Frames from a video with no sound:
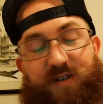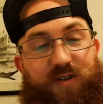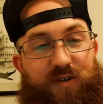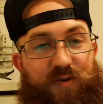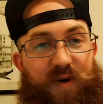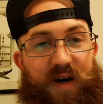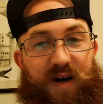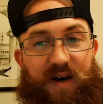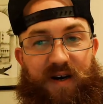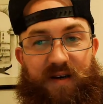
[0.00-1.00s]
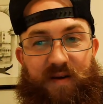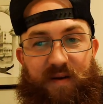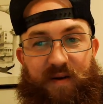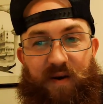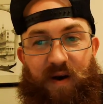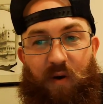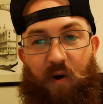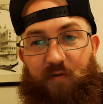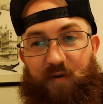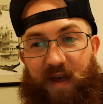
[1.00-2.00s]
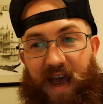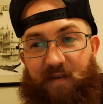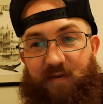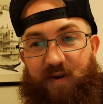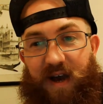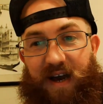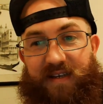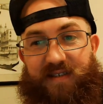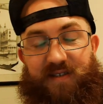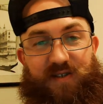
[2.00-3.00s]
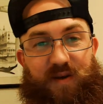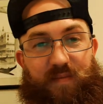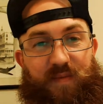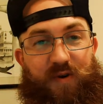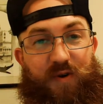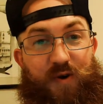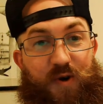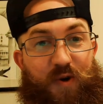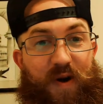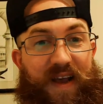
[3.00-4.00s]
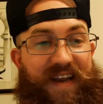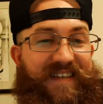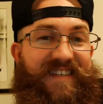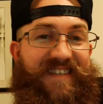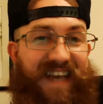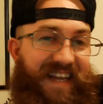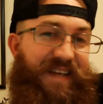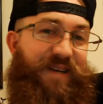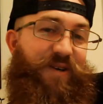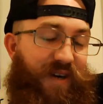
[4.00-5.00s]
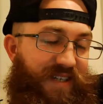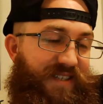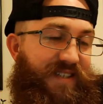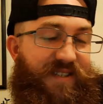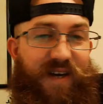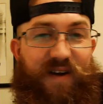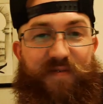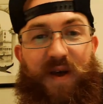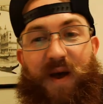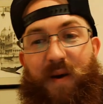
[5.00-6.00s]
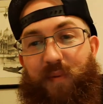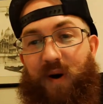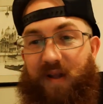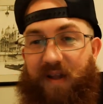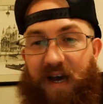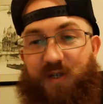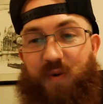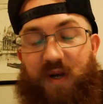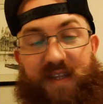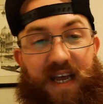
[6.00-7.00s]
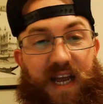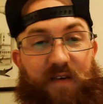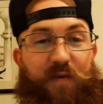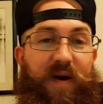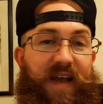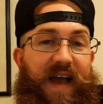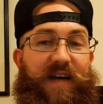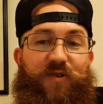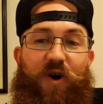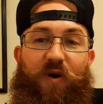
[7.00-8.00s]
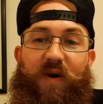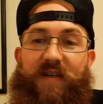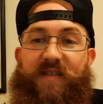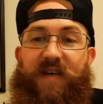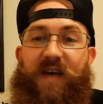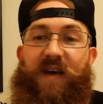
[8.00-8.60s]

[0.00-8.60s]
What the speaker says: to hopefully have you guys some new and exciting crazy stuff. But I just want to thank everybody as always.